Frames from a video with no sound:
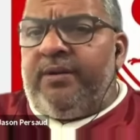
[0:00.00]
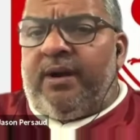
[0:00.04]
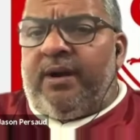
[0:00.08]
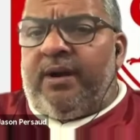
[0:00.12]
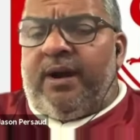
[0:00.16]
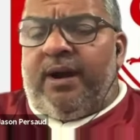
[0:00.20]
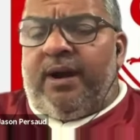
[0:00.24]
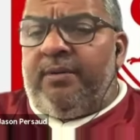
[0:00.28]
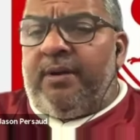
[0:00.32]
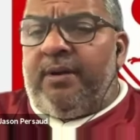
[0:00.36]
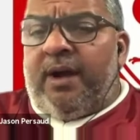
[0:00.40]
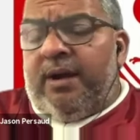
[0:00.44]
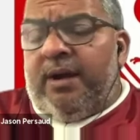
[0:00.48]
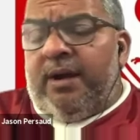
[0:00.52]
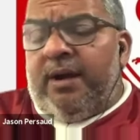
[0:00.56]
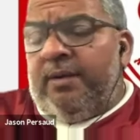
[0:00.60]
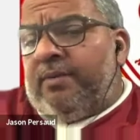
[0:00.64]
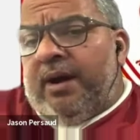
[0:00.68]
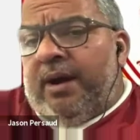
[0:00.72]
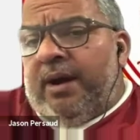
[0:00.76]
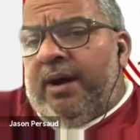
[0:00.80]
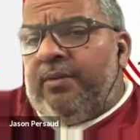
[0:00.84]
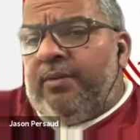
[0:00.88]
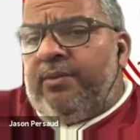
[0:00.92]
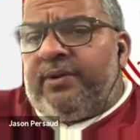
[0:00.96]
I
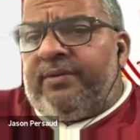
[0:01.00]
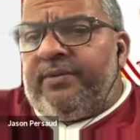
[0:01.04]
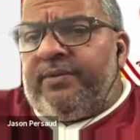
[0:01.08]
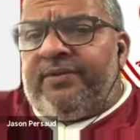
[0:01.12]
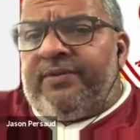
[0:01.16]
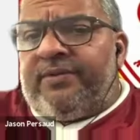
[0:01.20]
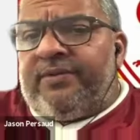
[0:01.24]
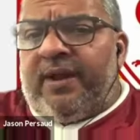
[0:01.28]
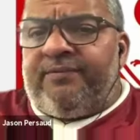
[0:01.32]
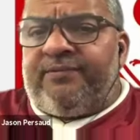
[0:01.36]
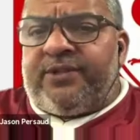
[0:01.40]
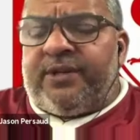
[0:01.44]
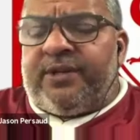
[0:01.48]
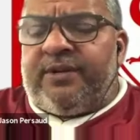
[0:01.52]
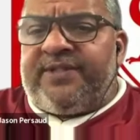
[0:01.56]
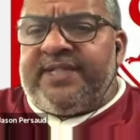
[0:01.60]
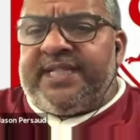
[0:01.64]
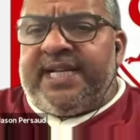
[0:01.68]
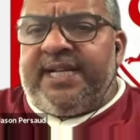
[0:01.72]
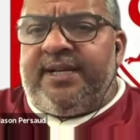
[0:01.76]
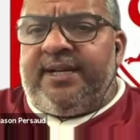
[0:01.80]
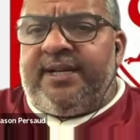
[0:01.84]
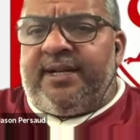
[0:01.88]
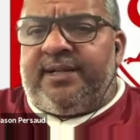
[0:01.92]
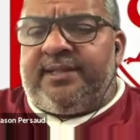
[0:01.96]
would have loved to have
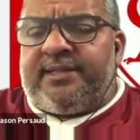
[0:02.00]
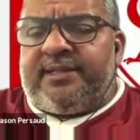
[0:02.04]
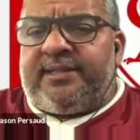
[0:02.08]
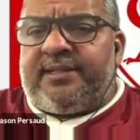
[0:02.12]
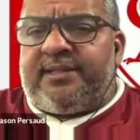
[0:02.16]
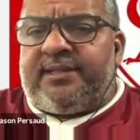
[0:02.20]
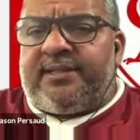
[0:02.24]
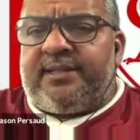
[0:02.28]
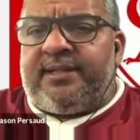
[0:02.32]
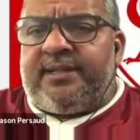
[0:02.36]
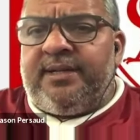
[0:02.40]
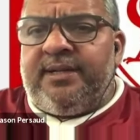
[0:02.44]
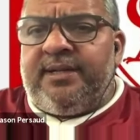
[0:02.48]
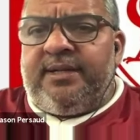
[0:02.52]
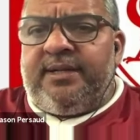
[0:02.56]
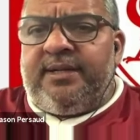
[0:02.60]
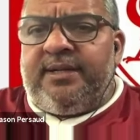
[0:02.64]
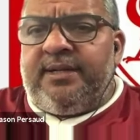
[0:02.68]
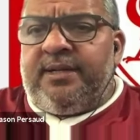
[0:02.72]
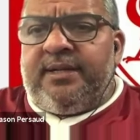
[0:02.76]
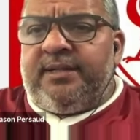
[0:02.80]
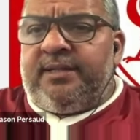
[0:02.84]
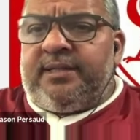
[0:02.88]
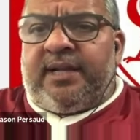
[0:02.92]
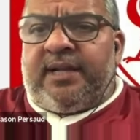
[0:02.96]
seen us
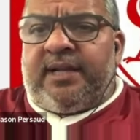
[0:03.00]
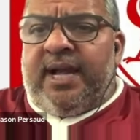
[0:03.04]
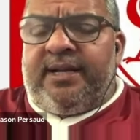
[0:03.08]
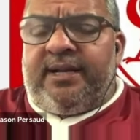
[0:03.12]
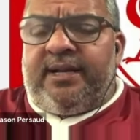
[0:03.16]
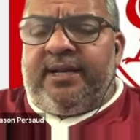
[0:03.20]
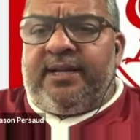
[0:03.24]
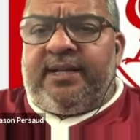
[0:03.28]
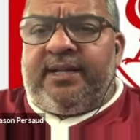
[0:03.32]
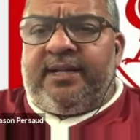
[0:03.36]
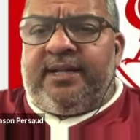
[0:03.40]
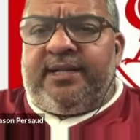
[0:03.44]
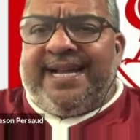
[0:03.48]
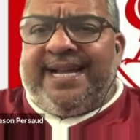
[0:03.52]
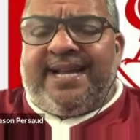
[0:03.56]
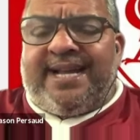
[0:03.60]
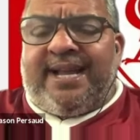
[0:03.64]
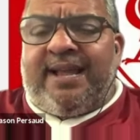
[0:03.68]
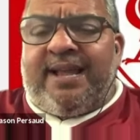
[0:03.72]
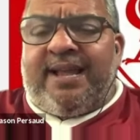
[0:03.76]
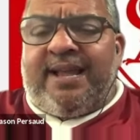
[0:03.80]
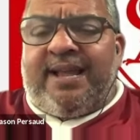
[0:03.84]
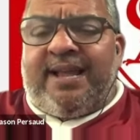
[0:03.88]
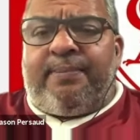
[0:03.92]
sign an attacking